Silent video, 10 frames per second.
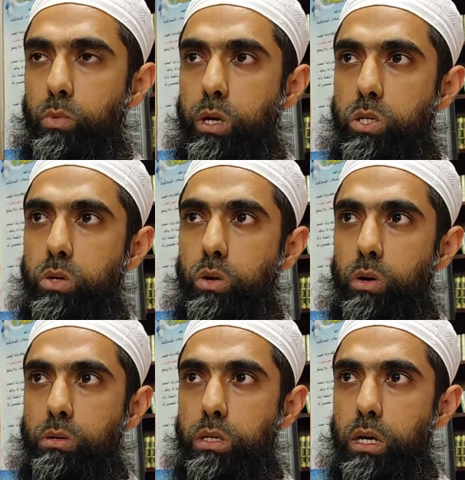what is
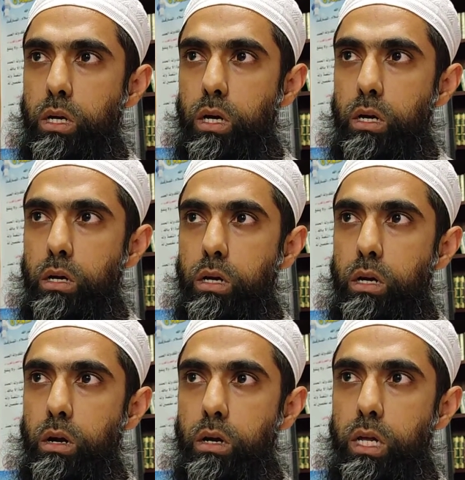called
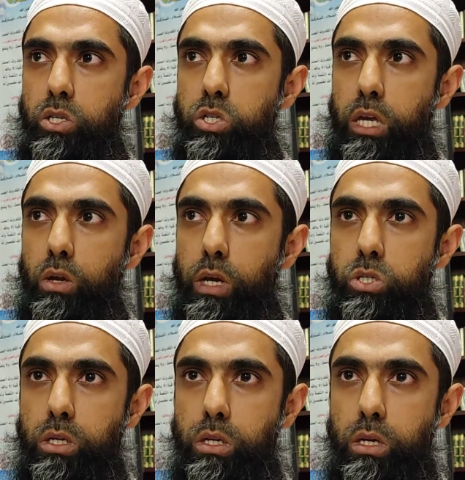early
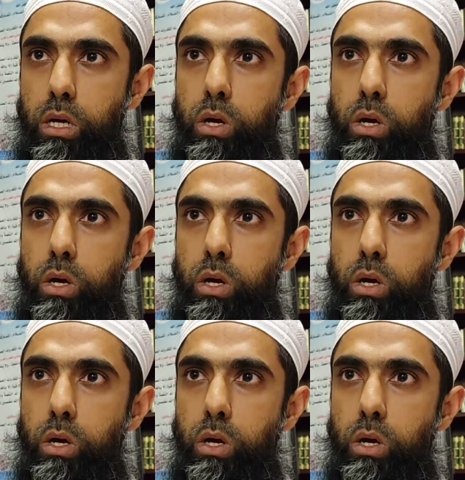ejaculation.